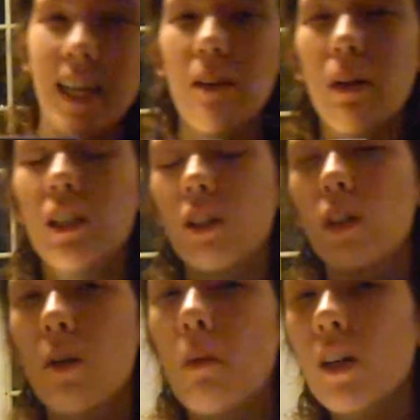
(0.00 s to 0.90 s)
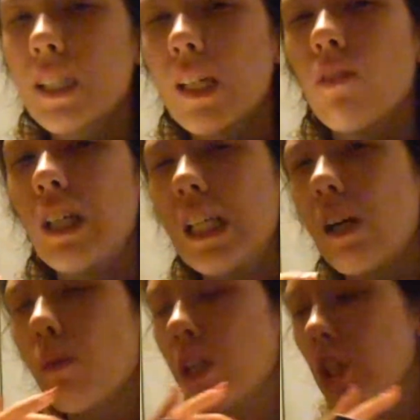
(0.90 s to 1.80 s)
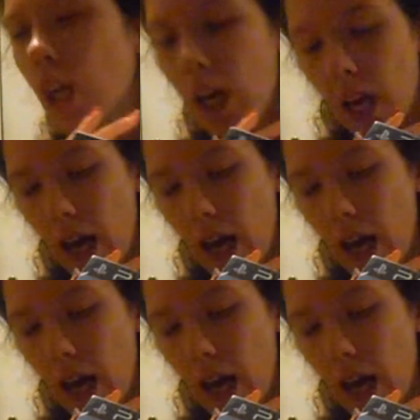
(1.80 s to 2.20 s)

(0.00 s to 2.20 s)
I can't wait to do an unboxing video, which